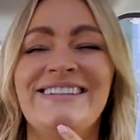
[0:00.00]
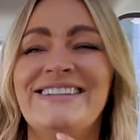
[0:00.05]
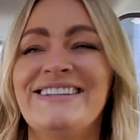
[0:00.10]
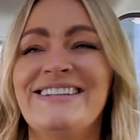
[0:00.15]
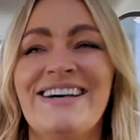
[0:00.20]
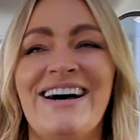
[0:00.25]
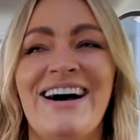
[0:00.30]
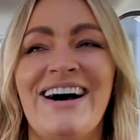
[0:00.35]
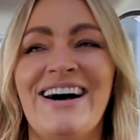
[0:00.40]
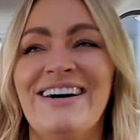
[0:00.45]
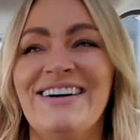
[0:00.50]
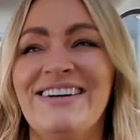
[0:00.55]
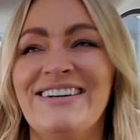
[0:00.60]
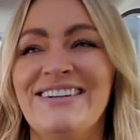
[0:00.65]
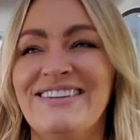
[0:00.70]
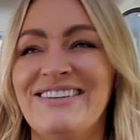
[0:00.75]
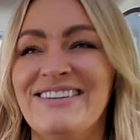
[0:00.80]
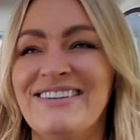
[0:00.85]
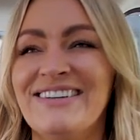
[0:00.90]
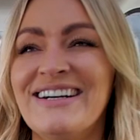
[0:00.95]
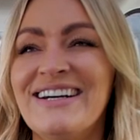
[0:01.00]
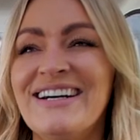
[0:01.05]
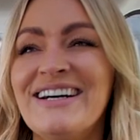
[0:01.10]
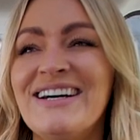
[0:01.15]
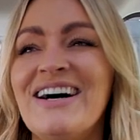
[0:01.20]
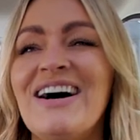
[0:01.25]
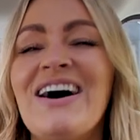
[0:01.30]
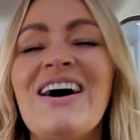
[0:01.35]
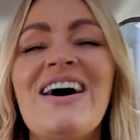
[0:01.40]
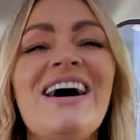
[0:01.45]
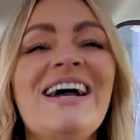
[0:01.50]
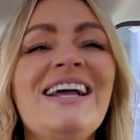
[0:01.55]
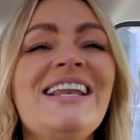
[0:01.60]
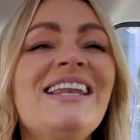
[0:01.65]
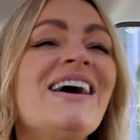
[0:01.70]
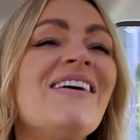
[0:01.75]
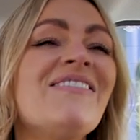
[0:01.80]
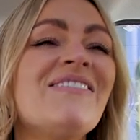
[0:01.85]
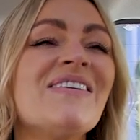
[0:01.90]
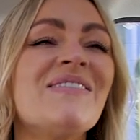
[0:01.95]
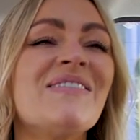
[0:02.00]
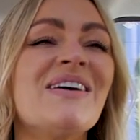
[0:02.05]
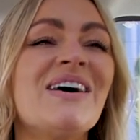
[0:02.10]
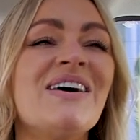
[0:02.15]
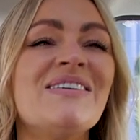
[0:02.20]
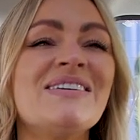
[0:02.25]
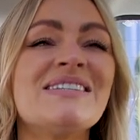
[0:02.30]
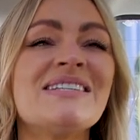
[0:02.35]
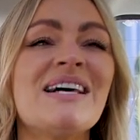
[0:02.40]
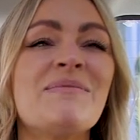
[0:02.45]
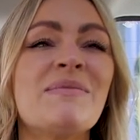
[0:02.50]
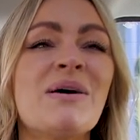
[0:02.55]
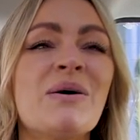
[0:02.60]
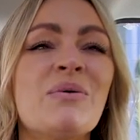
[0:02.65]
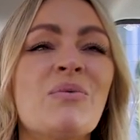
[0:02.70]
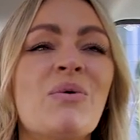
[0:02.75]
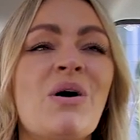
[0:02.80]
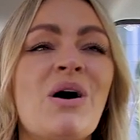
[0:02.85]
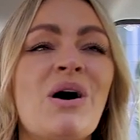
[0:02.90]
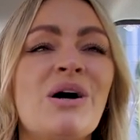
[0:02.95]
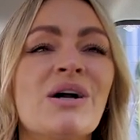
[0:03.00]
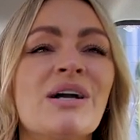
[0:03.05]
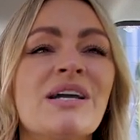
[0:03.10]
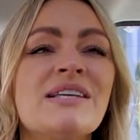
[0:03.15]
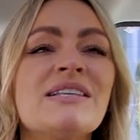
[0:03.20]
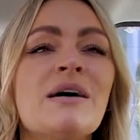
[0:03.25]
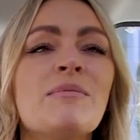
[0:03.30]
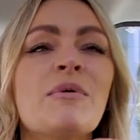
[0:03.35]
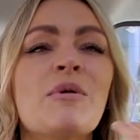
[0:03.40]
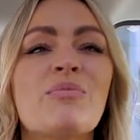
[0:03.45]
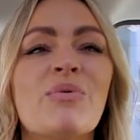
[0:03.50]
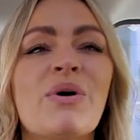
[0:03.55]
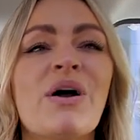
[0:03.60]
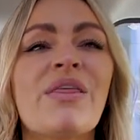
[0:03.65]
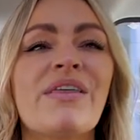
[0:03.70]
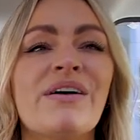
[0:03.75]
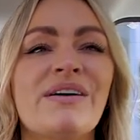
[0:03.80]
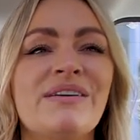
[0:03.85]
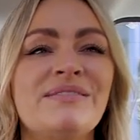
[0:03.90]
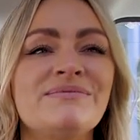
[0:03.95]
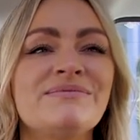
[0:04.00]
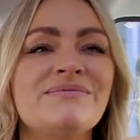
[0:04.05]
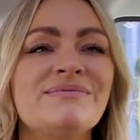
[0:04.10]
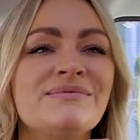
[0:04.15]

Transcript: no. I love him though. He's like my work. He's like my brother.